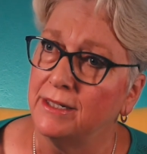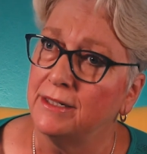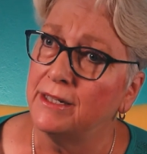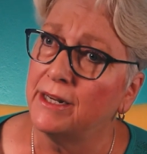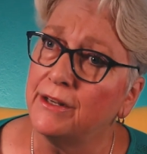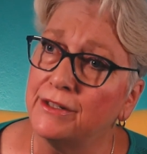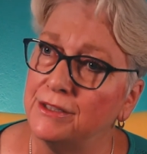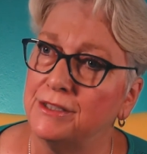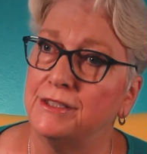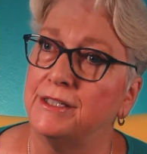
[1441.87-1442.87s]
that I couldn't
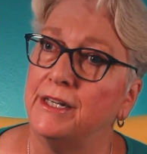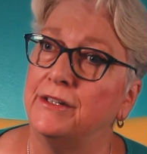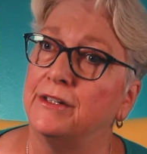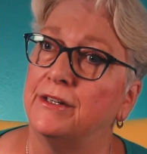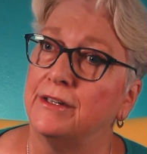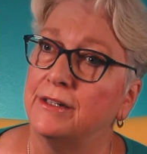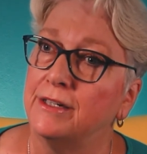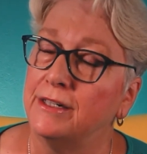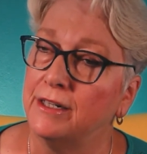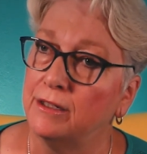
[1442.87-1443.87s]
stay there
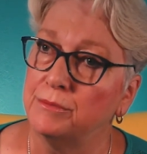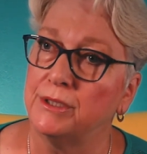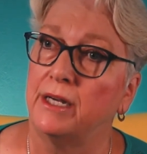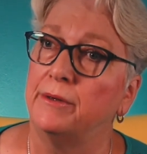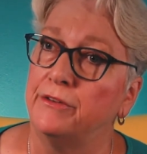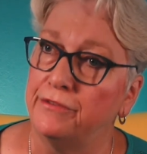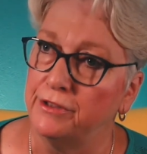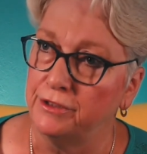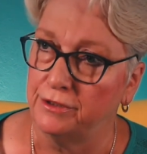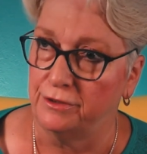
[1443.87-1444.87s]
and help John and finish the